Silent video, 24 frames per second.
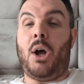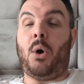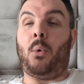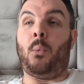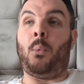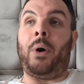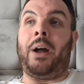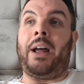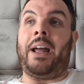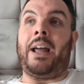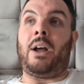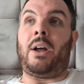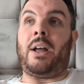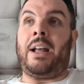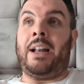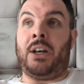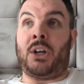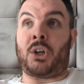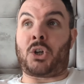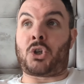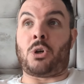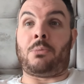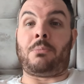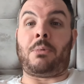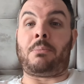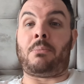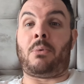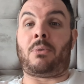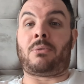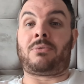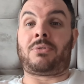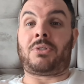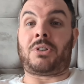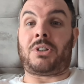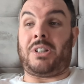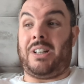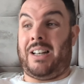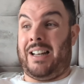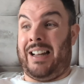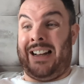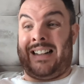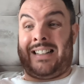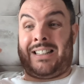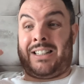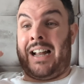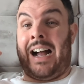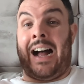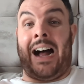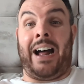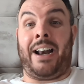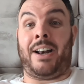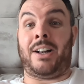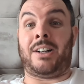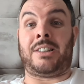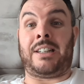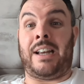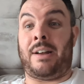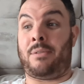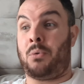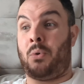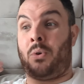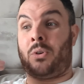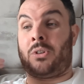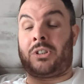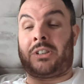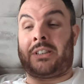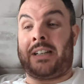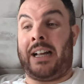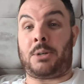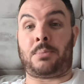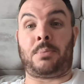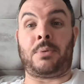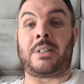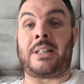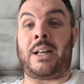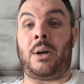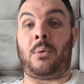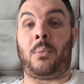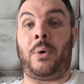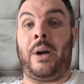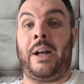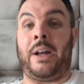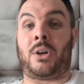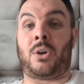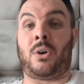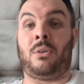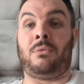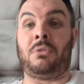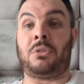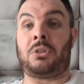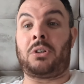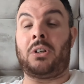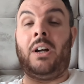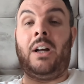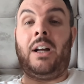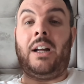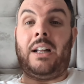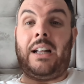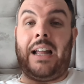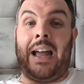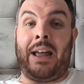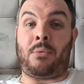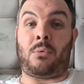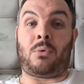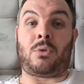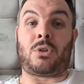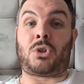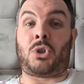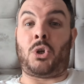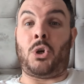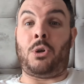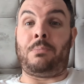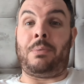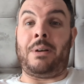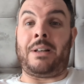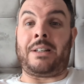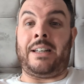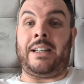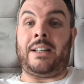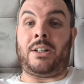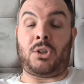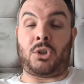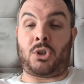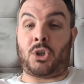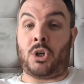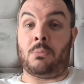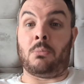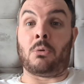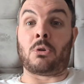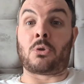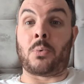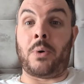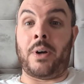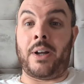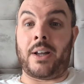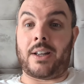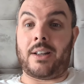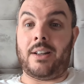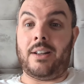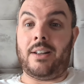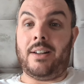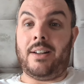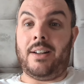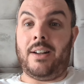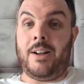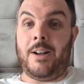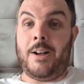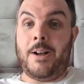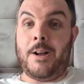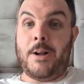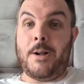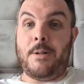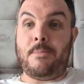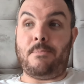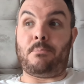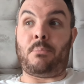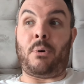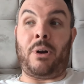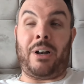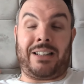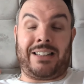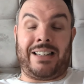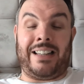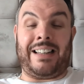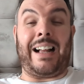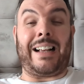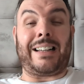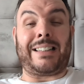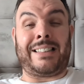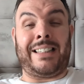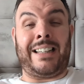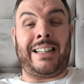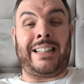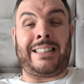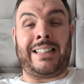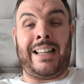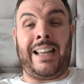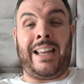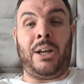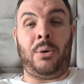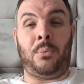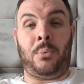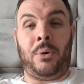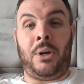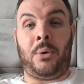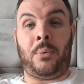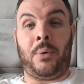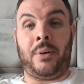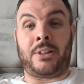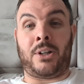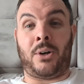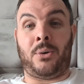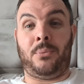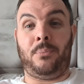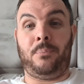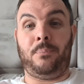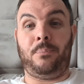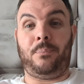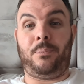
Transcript: Where in the summer months, it's carnage. Everyone's desperate to get work covered. Everyone's too busy. There's too much work. But it's in that six to eight week window.